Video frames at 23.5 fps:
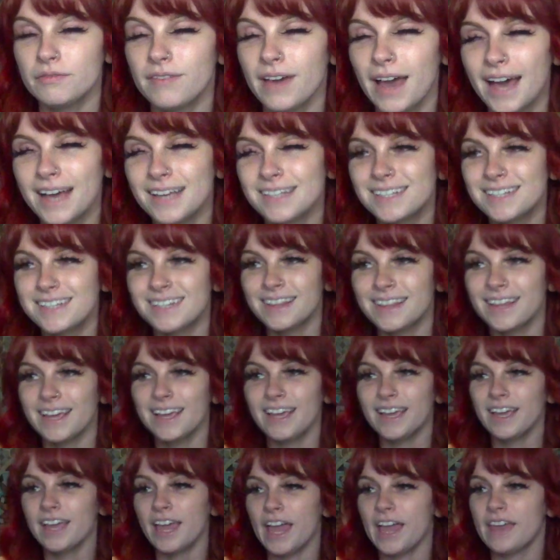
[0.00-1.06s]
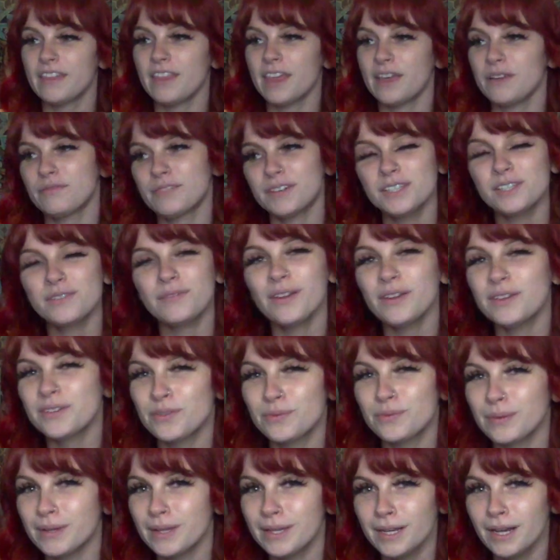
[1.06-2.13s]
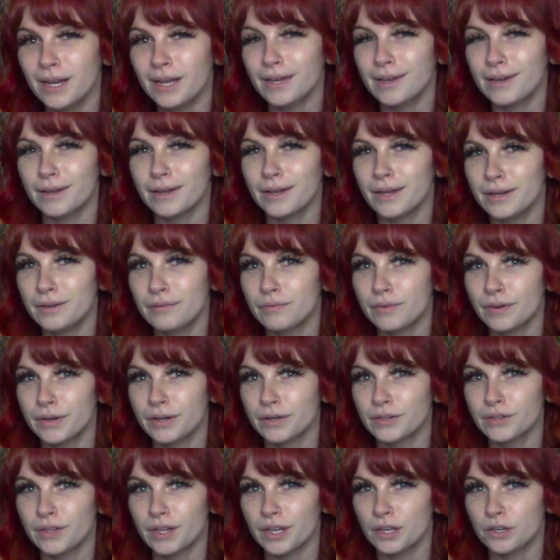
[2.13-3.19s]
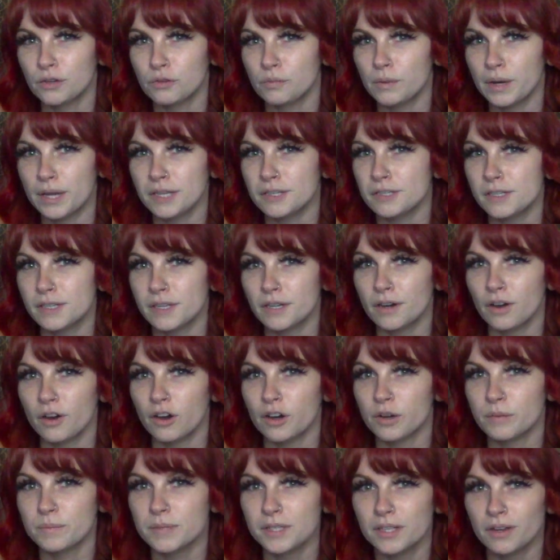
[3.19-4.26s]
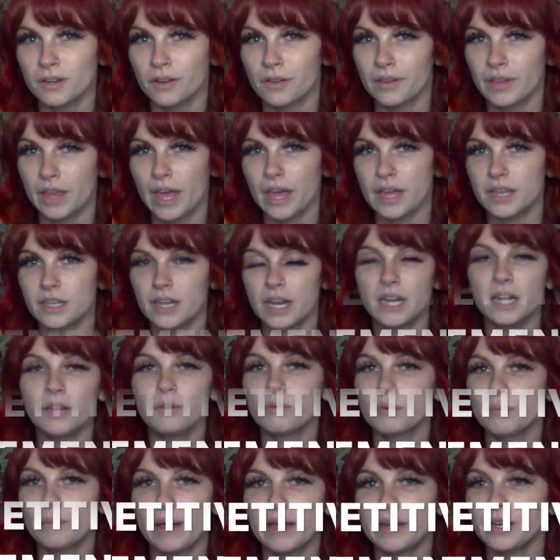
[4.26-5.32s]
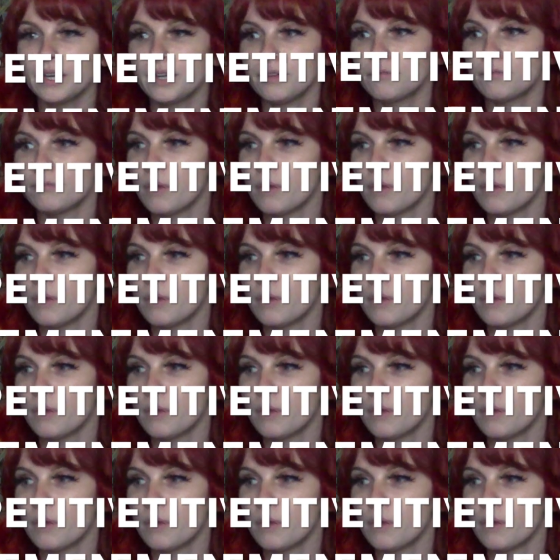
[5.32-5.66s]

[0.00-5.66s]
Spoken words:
fast thing. And, like, first of all, it's really not good for your, like, your wrists and arms and all that. Any repetitive